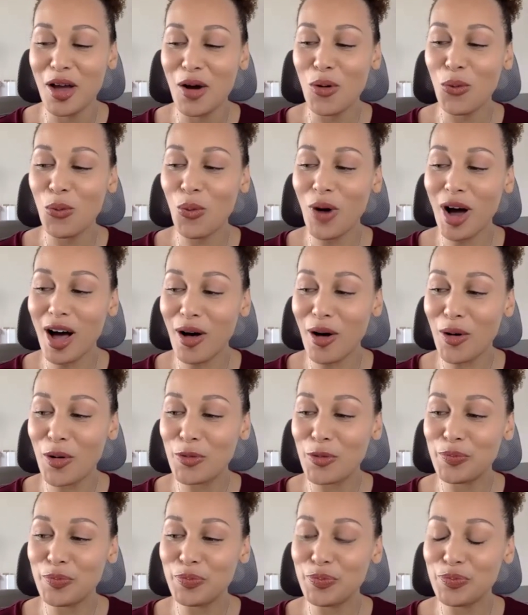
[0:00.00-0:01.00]

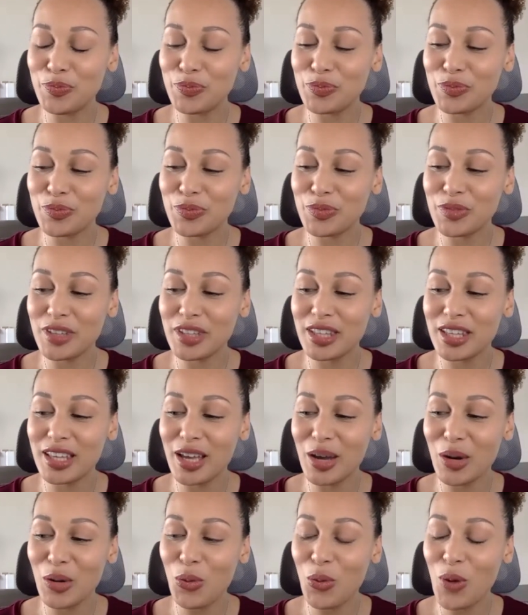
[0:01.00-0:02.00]
Well,
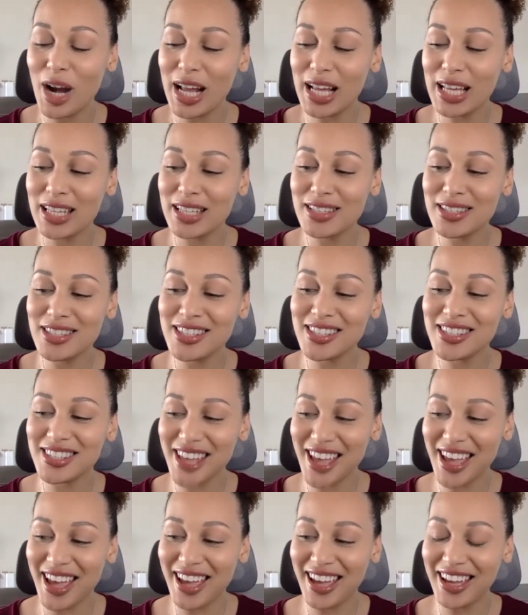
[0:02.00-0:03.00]
what I can
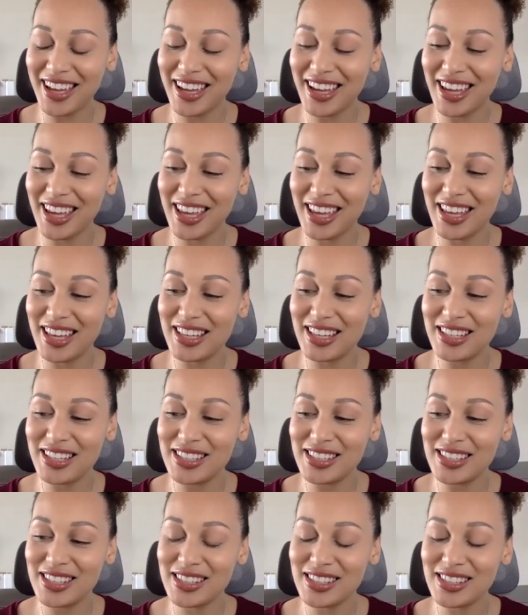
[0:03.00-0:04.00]
say
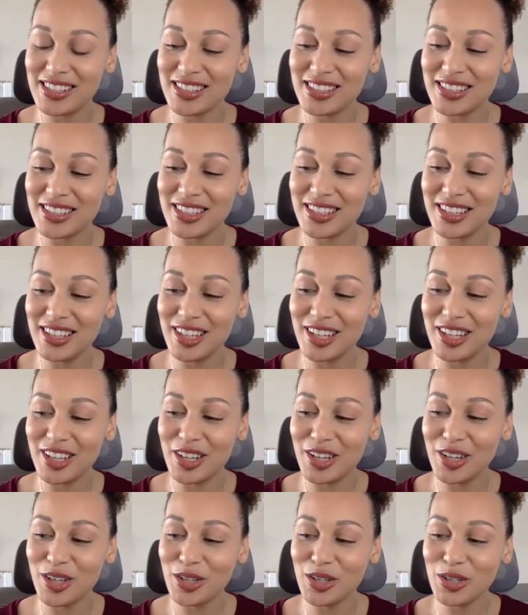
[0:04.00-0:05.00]
is
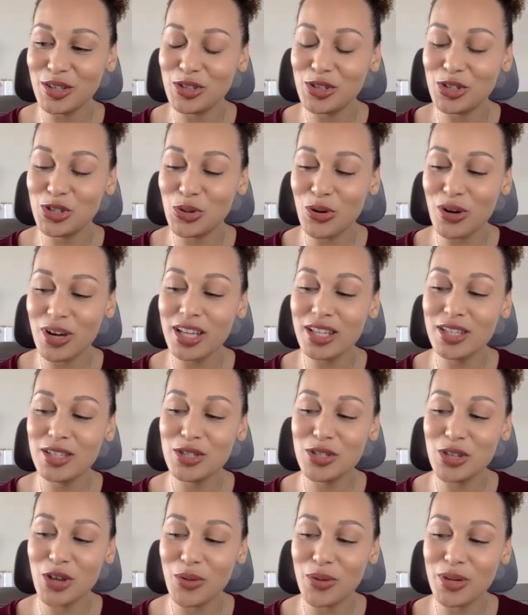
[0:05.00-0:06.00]
Joy and
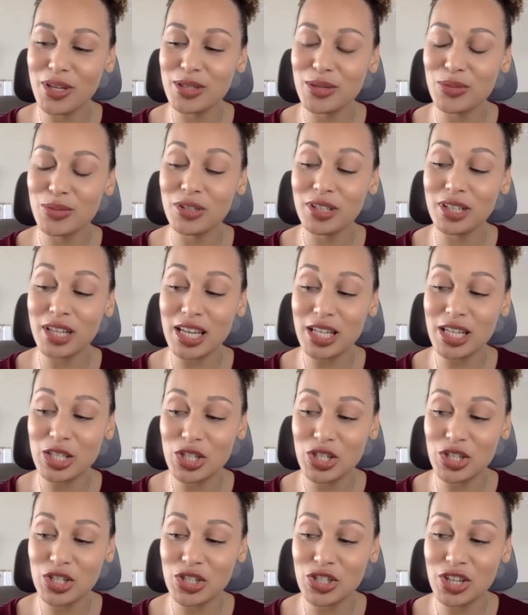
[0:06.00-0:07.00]
Zoey's
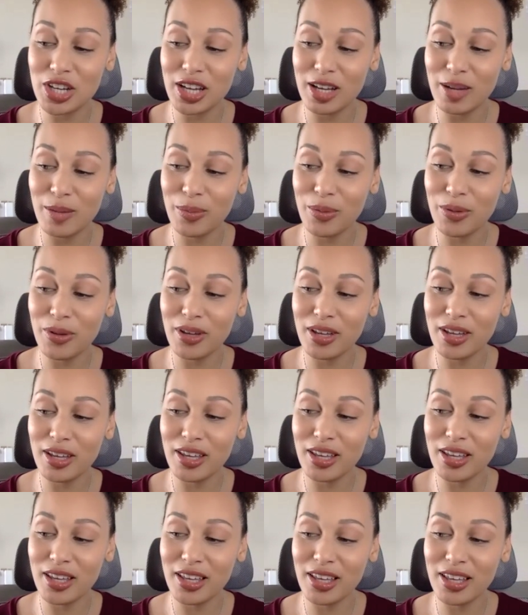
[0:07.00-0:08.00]
relationship,
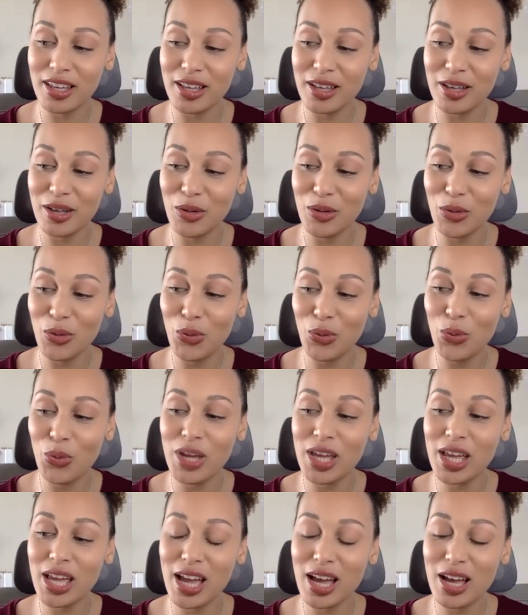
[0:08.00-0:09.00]

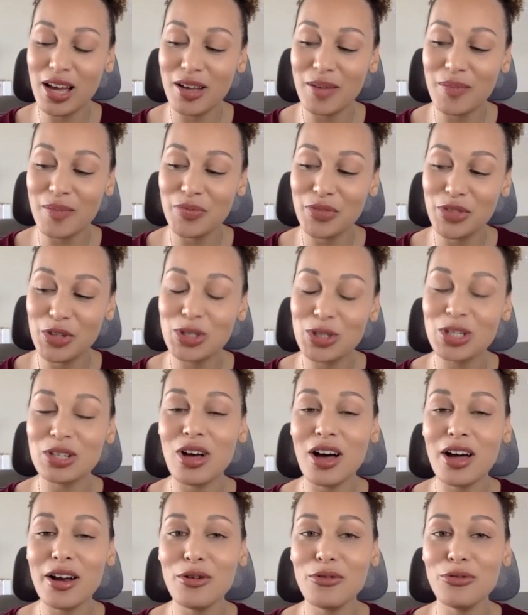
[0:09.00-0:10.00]
there's a
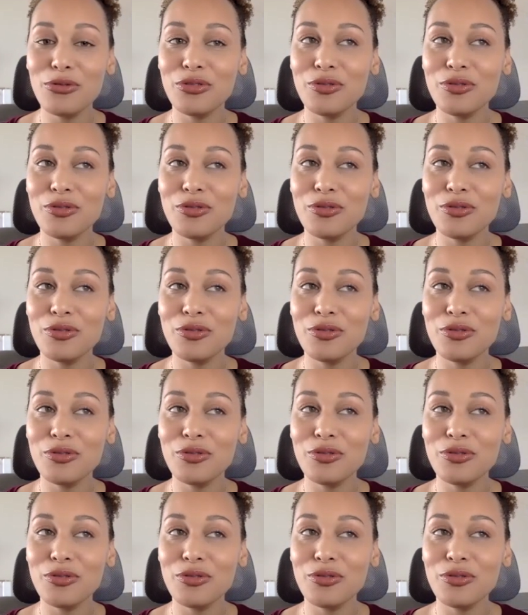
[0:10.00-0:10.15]
lot of